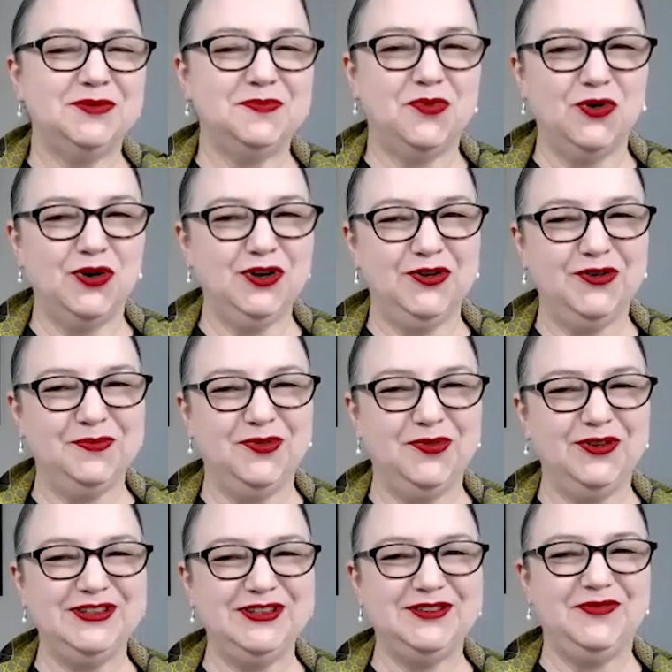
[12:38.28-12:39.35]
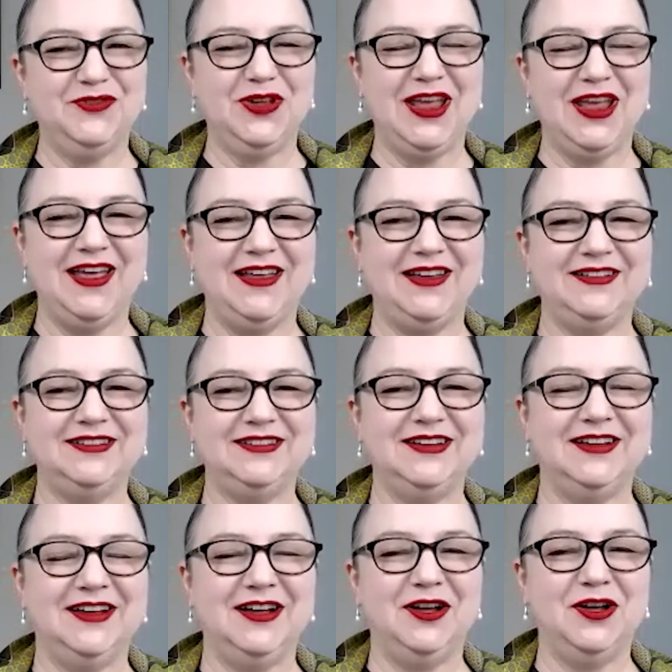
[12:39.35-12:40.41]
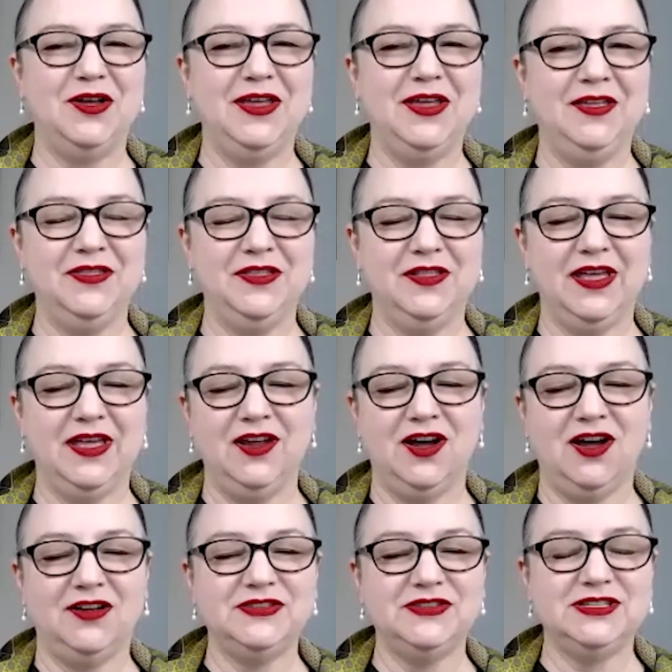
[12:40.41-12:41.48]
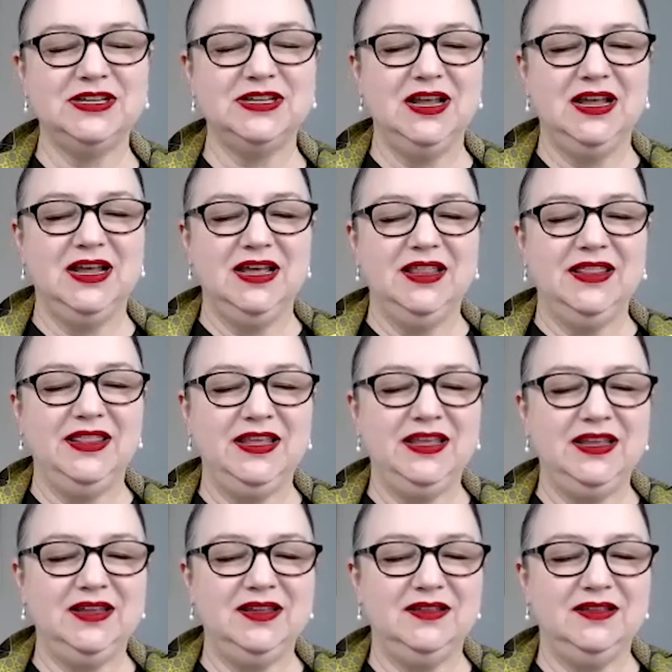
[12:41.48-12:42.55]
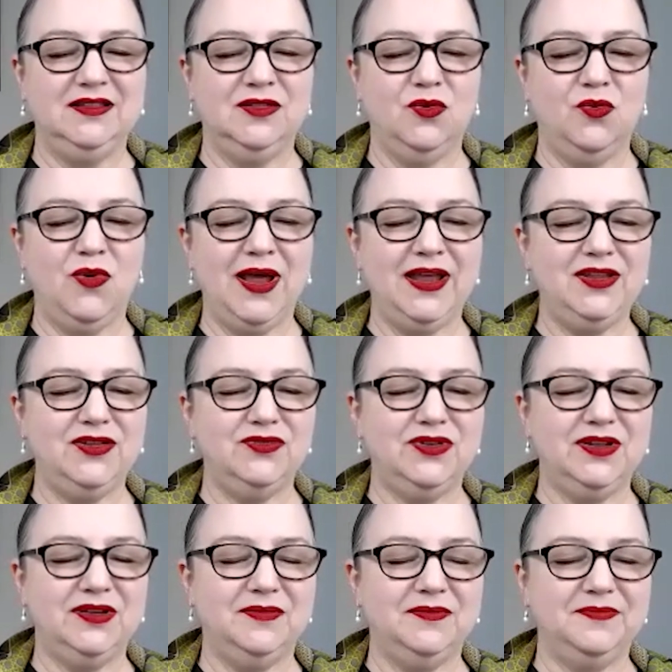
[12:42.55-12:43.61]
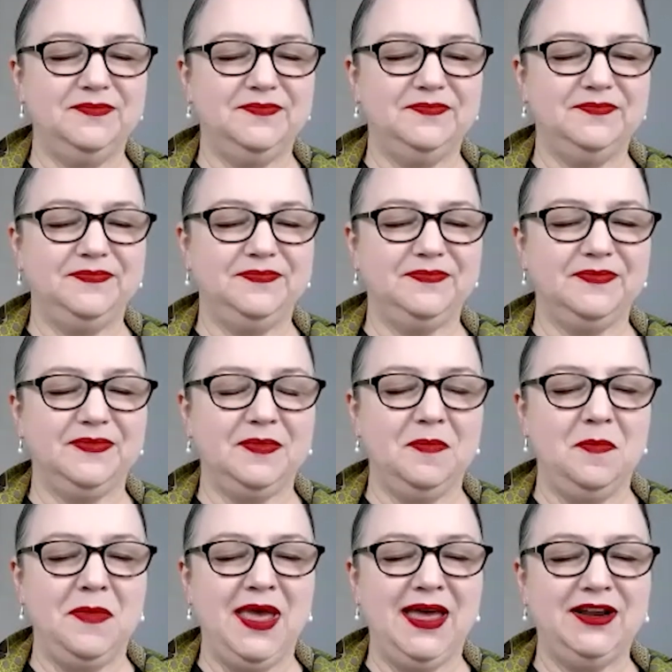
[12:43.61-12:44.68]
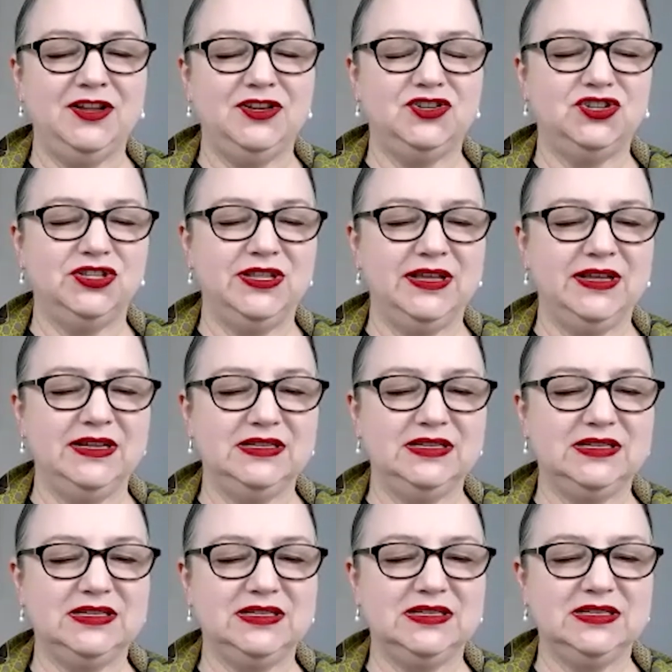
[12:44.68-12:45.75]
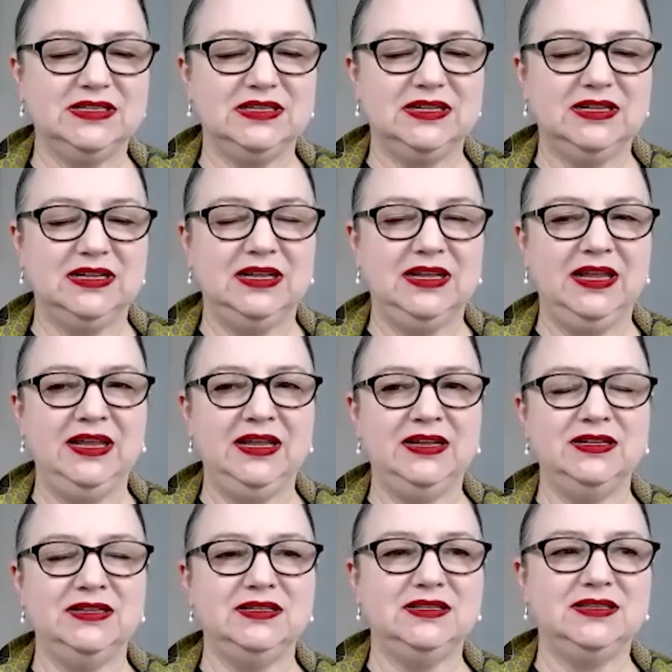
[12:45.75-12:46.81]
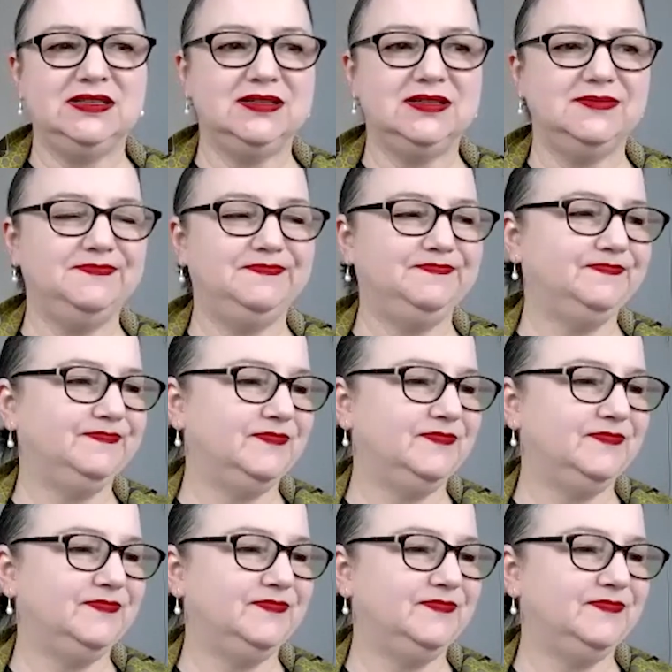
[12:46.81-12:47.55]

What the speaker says: support your employees if you can in the layoffs. The way you can manage this is,